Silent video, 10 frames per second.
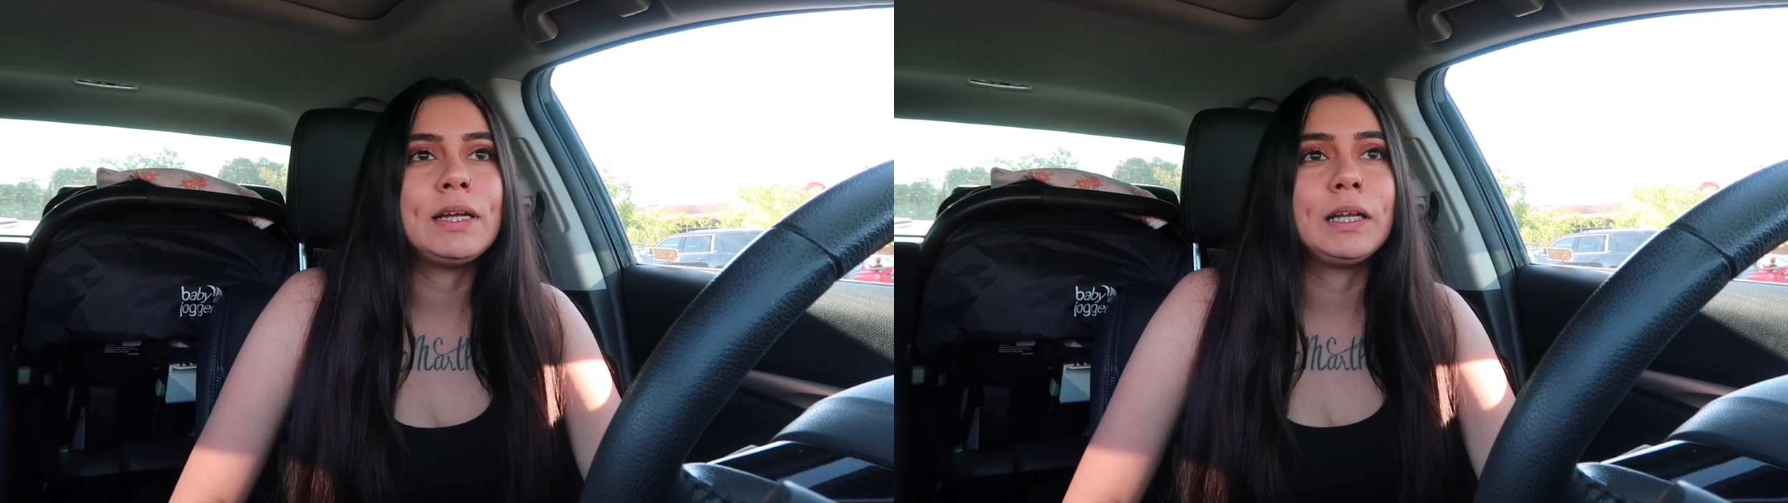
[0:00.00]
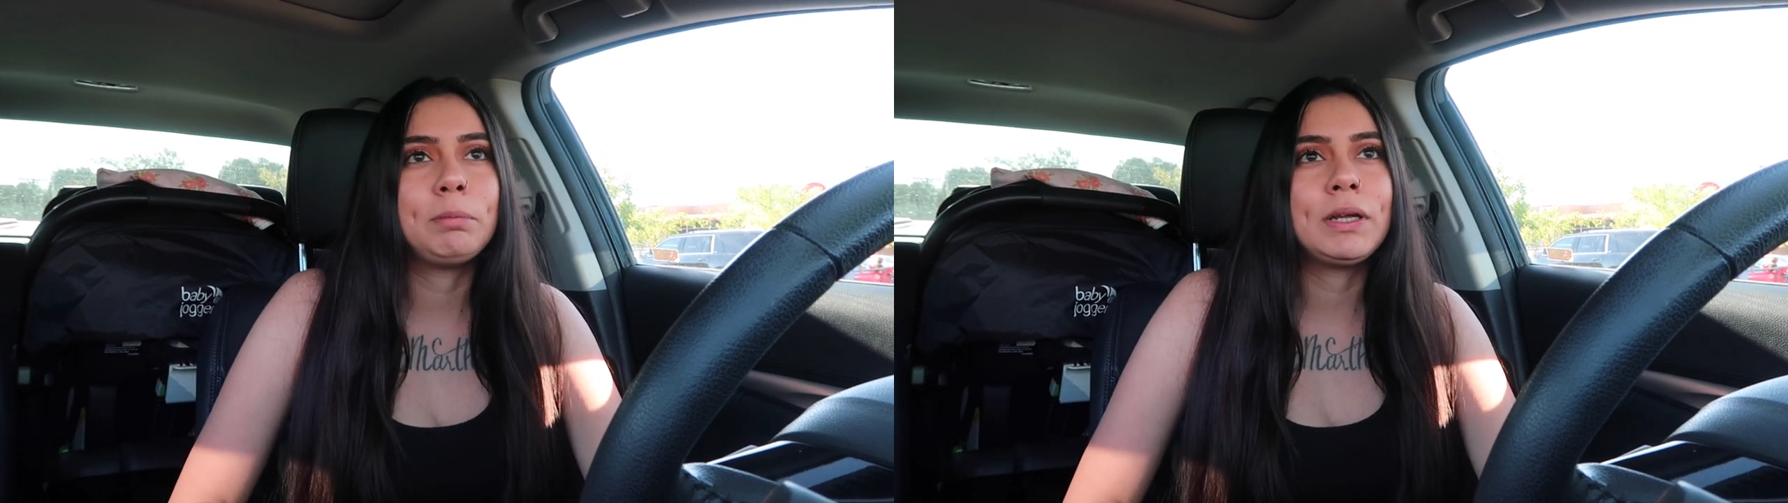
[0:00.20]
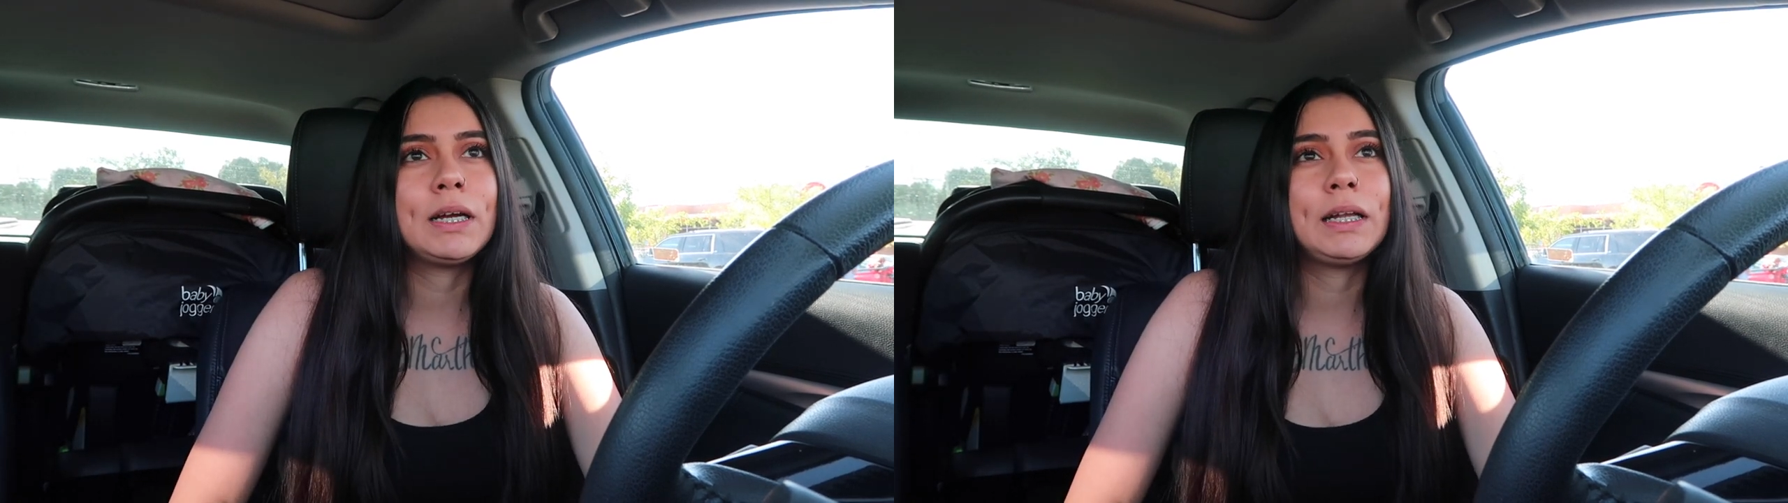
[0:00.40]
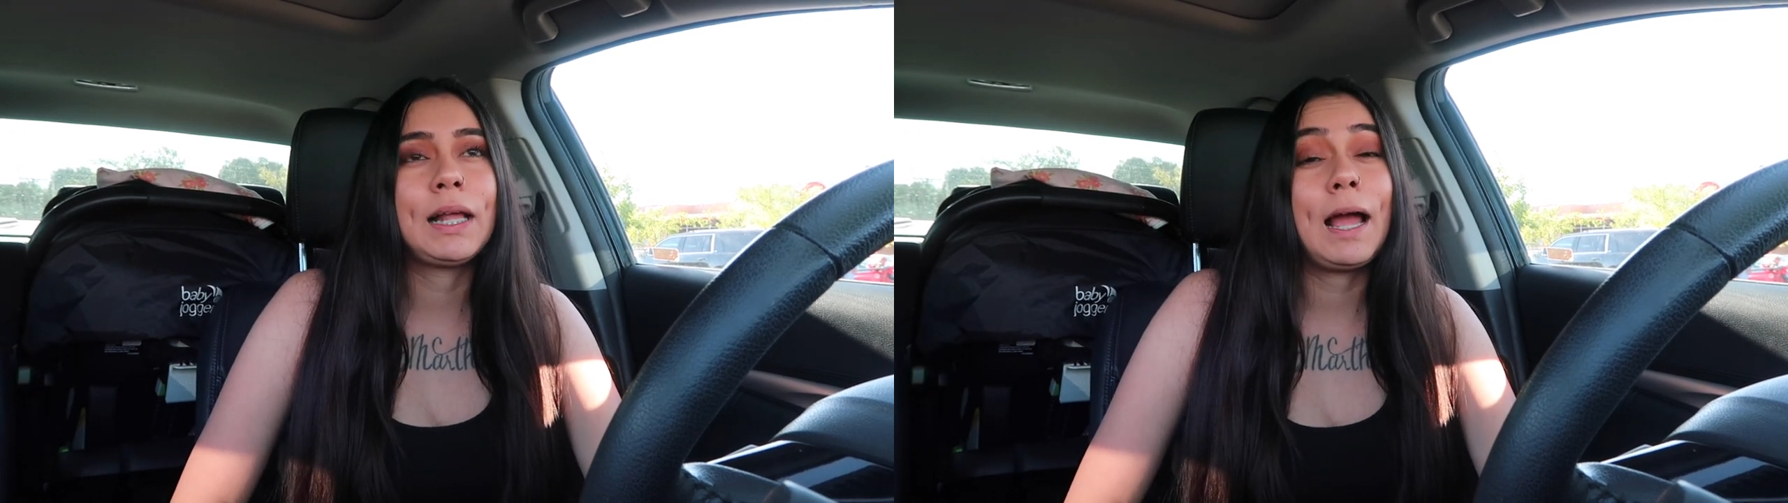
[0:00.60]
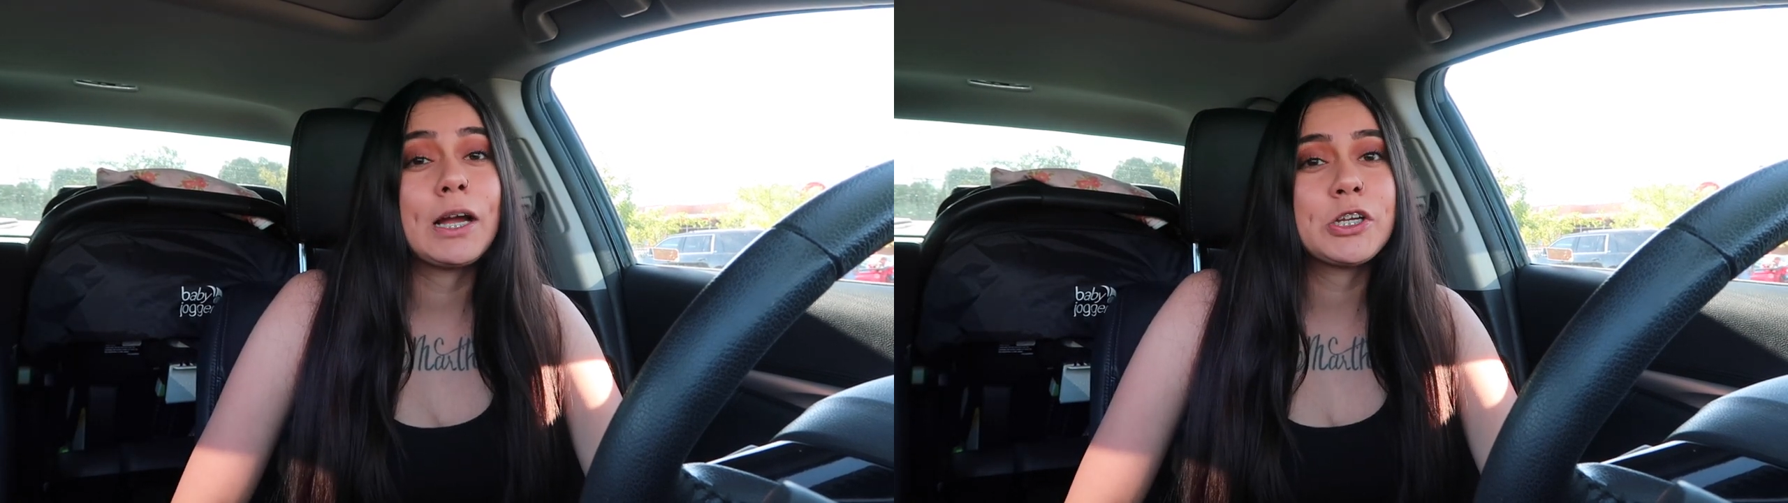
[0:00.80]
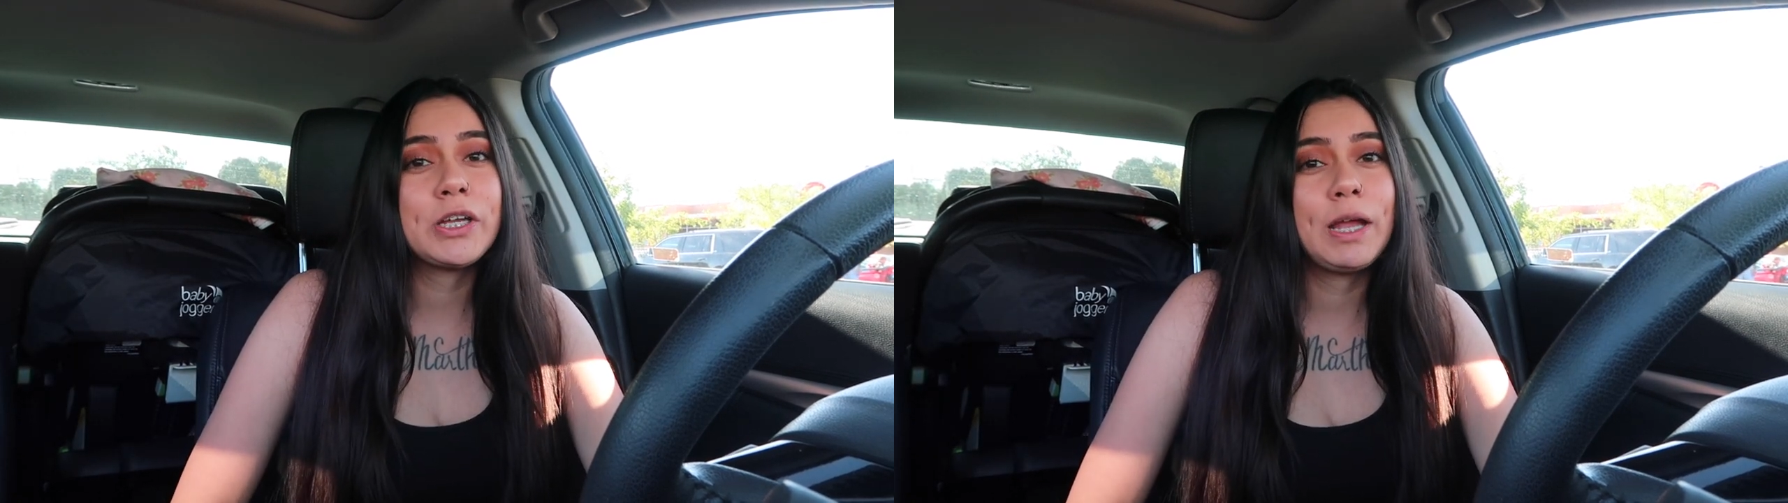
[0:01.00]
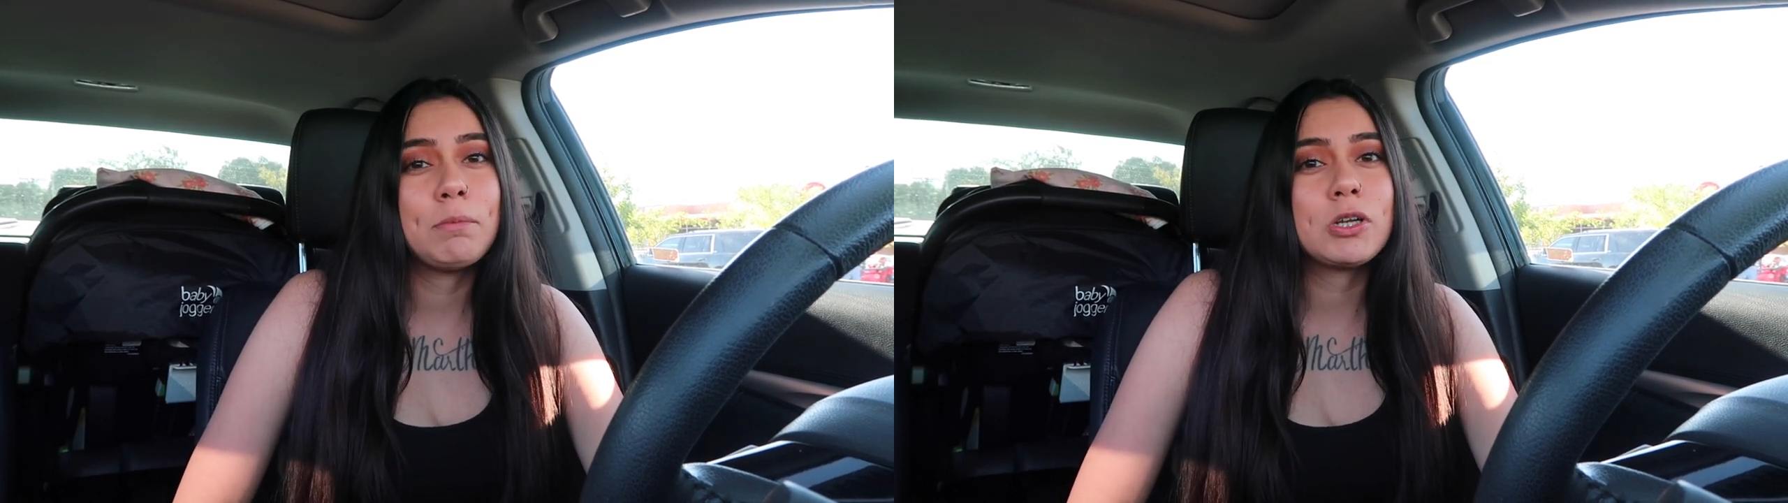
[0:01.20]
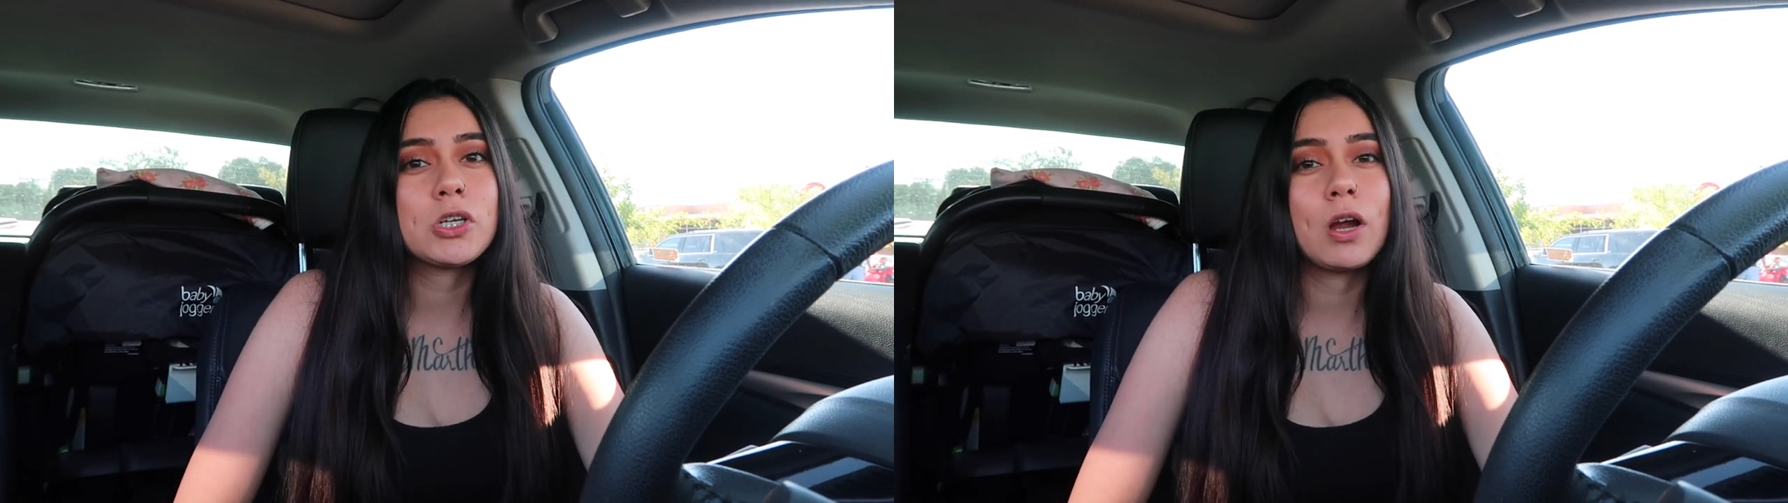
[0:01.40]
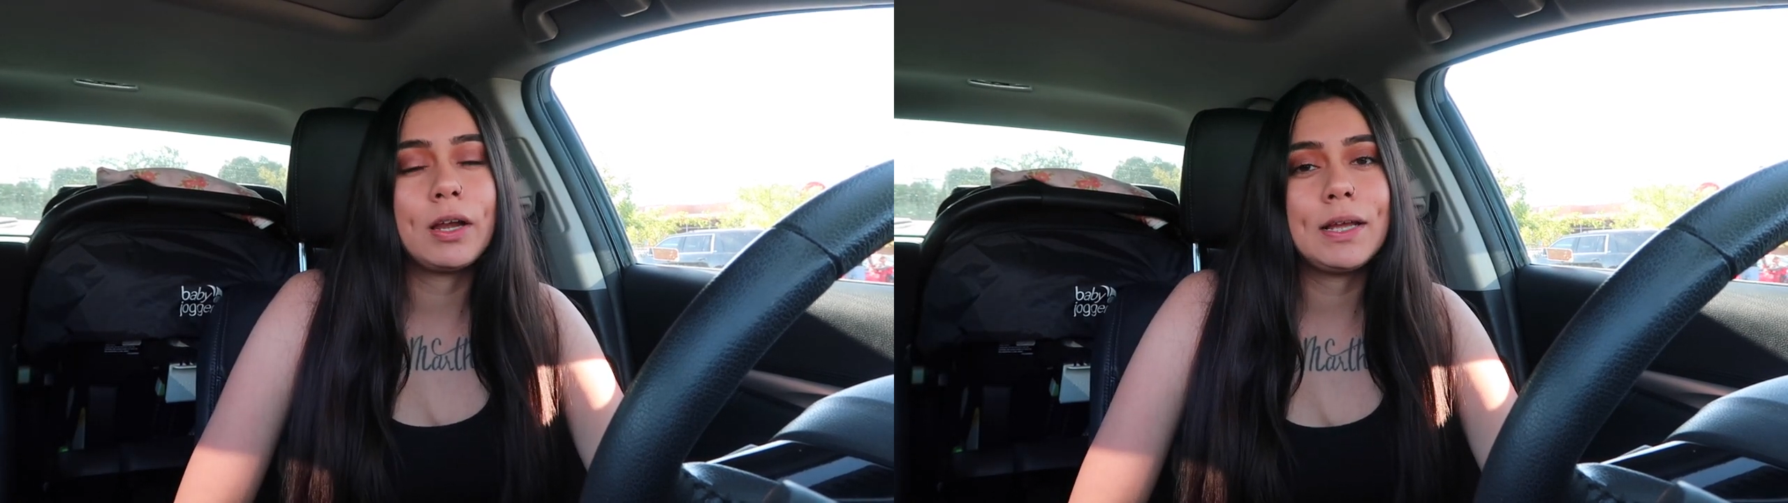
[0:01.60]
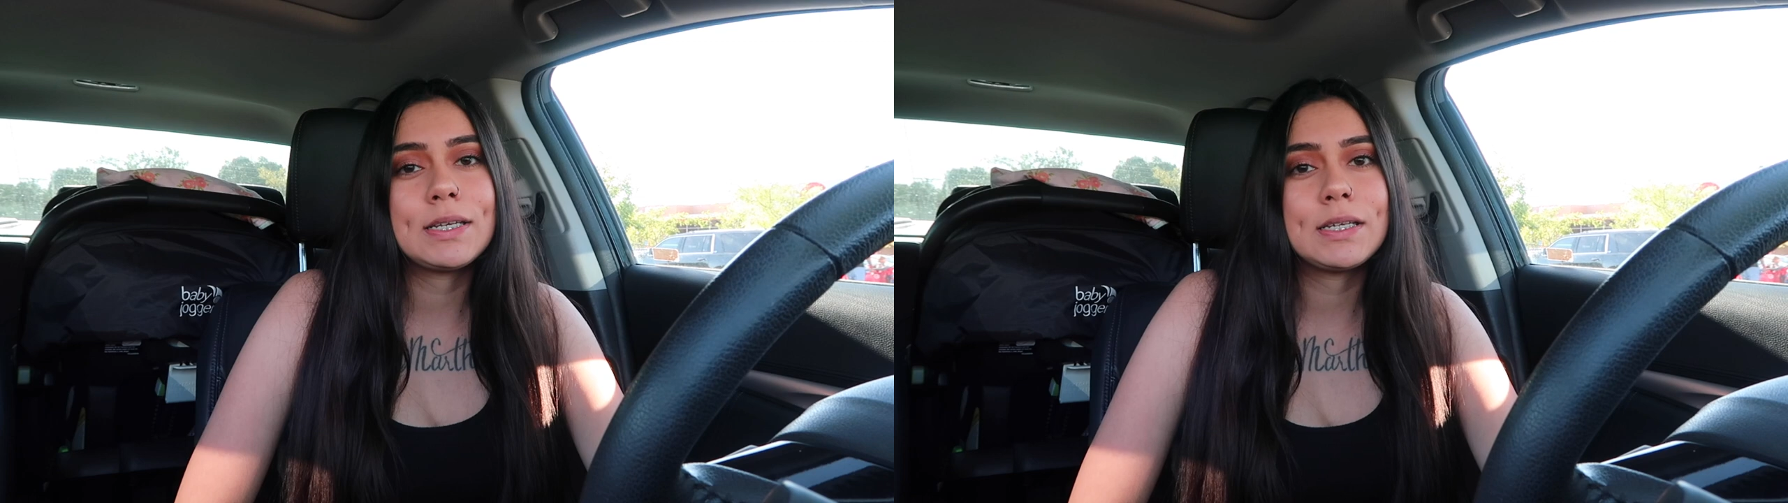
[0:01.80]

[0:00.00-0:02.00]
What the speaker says: is because I actually came to Target